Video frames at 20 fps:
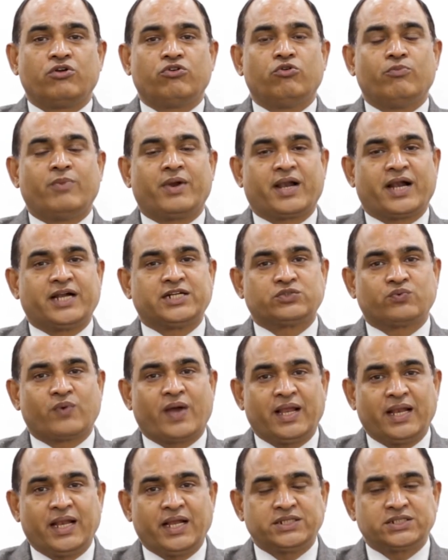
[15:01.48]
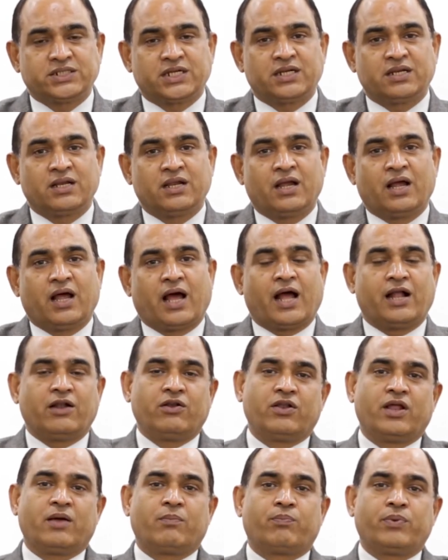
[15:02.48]
human rights violation.
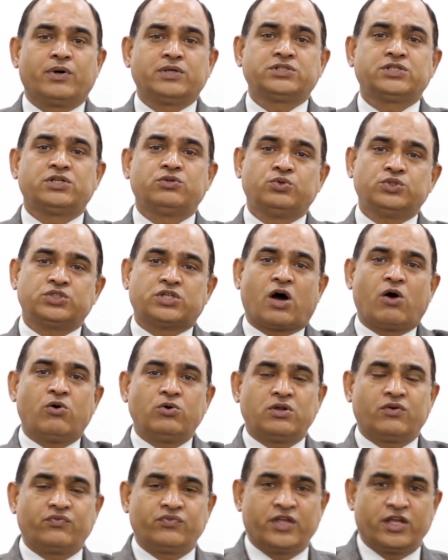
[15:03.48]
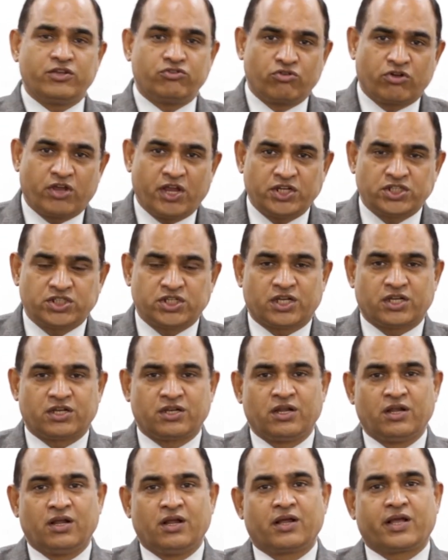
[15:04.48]
And a person who is out of the education
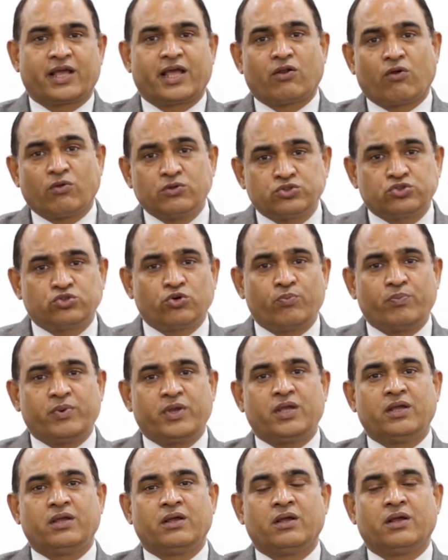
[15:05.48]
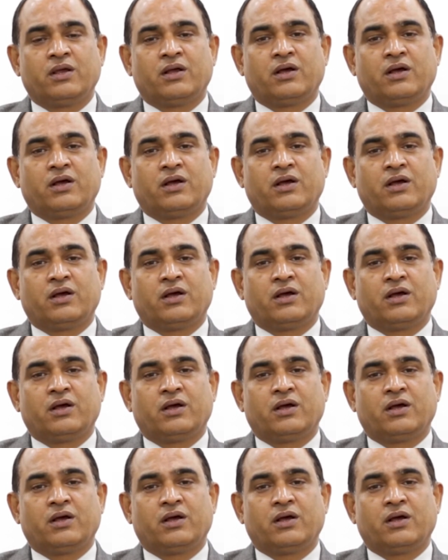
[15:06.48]
can also be